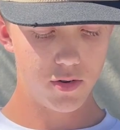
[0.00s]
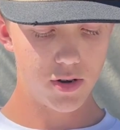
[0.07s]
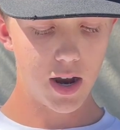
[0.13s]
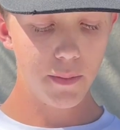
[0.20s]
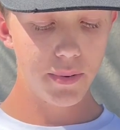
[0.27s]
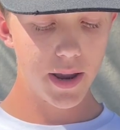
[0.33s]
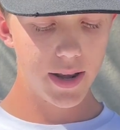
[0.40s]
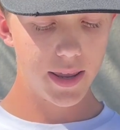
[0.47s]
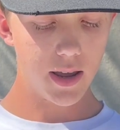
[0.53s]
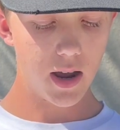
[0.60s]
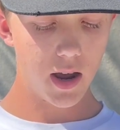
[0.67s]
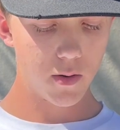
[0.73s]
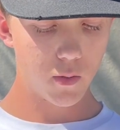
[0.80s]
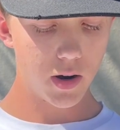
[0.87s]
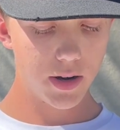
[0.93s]
Drop any
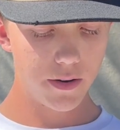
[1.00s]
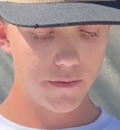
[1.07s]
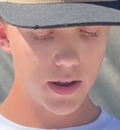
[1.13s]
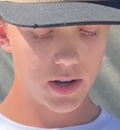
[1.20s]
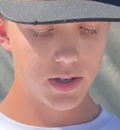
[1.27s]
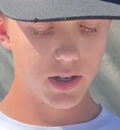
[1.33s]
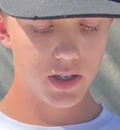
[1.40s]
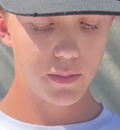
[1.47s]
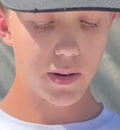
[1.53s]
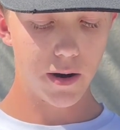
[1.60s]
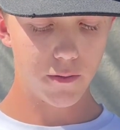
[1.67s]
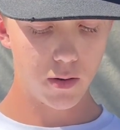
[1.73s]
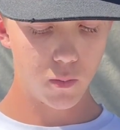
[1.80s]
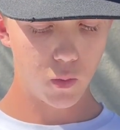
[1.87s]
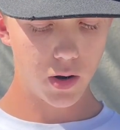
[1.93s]
unwanted veggies by
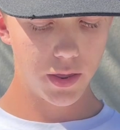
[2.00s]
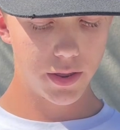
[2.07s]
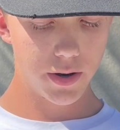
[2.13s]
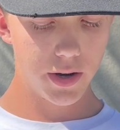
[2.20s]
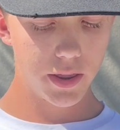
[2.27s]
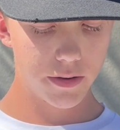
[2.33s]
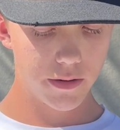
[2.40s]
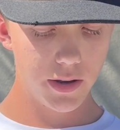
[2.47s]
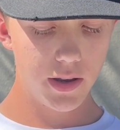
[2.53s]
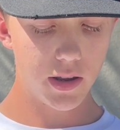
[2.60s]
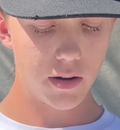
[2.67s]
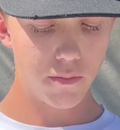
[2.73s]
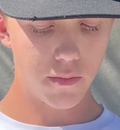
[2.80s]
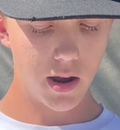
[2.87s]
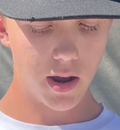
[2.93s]
room 133
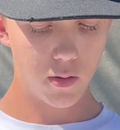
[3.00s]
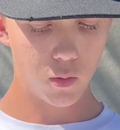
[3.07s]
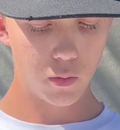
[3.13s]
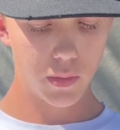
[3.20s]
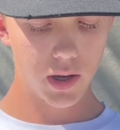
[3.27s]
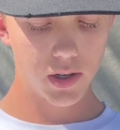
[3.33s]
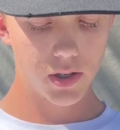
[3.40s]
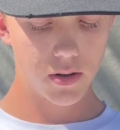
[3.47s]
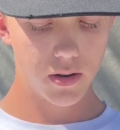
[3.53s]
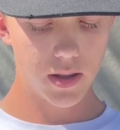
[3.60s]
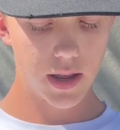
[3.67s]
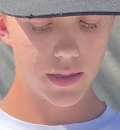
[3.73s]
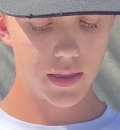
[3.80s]
and Mott will make sure that